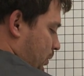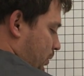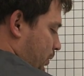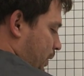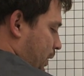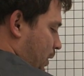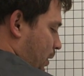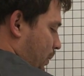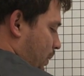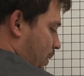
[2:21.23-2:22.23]
3
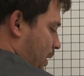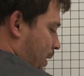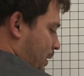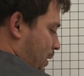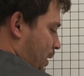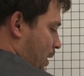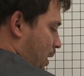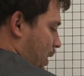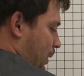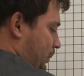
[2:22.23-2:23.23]
over 1.
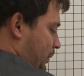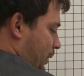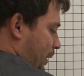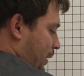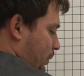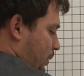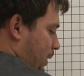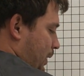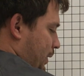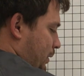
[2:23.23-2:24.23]
Up 3,
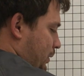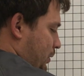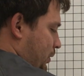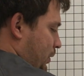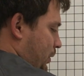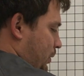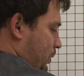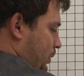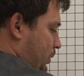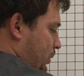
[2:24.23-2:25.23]
1, 2,
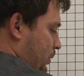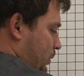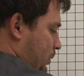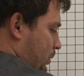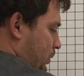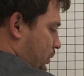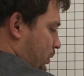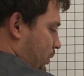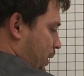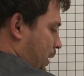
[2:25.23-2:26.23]

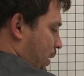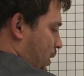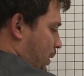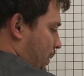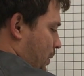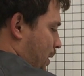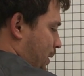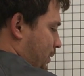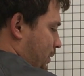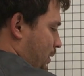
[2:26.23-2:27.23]
3 over 1.
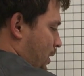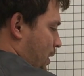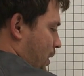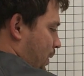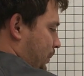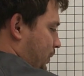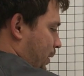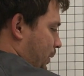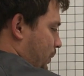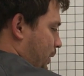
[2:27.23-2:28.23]
Up
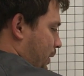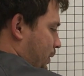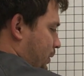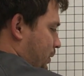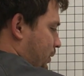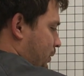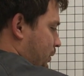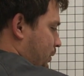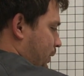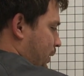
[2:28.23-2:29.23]
3, 1, 2,
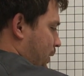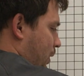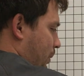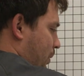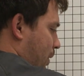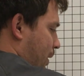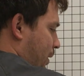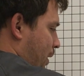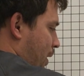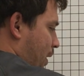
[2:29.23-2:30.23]
3 over 1.
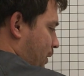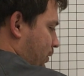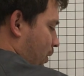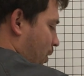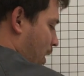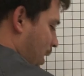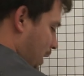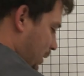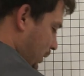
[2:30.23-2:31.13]
So our